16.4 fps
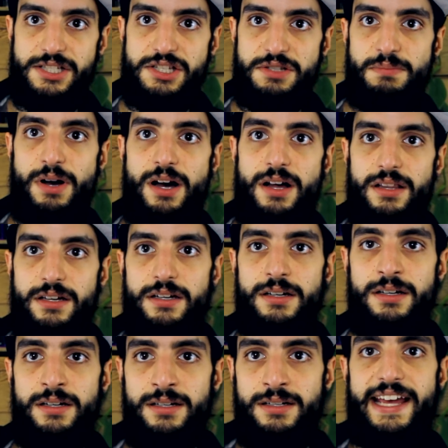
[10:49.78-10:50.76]

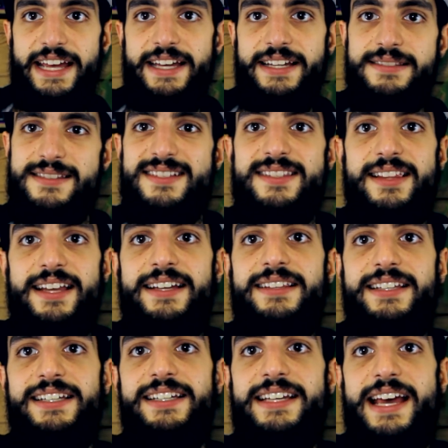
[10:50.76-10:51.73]
smaller and
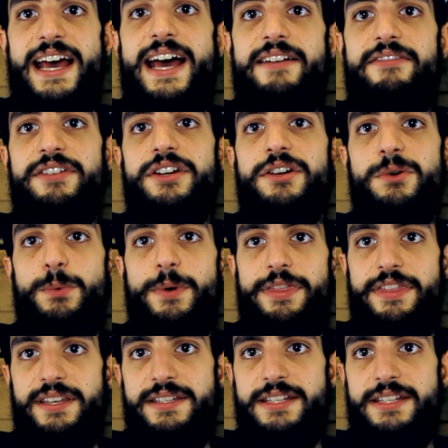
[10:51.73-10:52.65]
slightly heavier with the